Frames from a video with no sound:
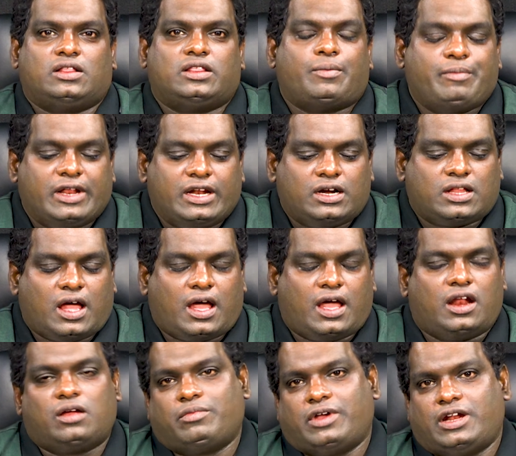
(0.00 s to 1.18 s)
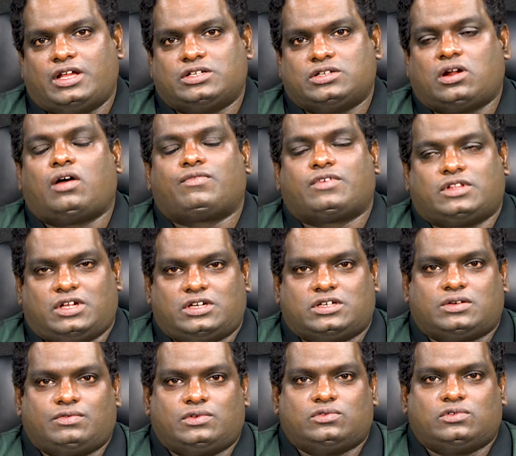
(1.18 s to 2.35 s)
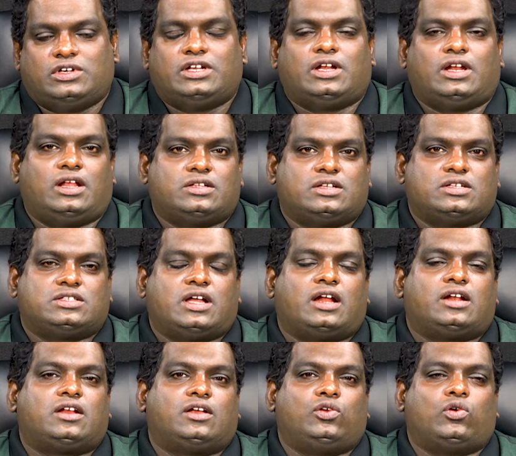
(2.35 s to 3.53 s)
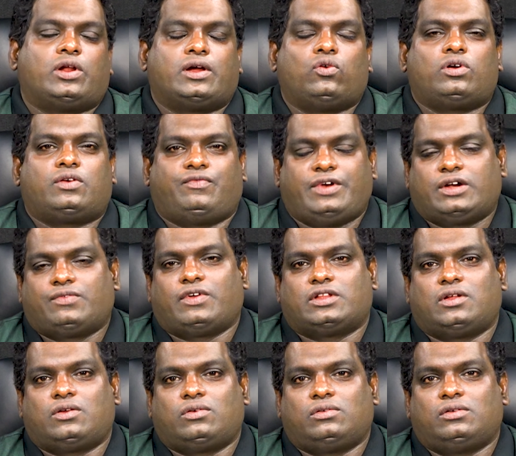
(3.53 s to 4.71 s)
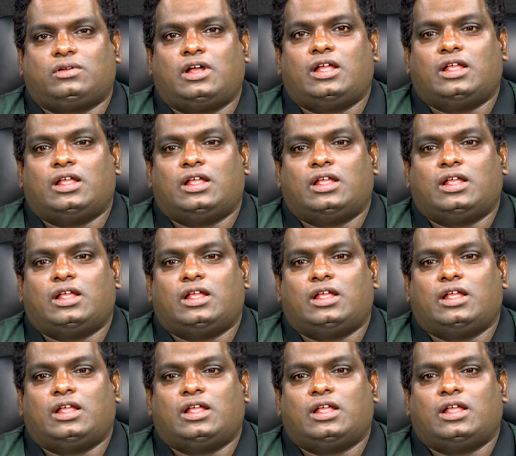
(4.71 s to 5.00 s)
The minute the hiring manager after the interview, he realizes that you are a good fit for the role,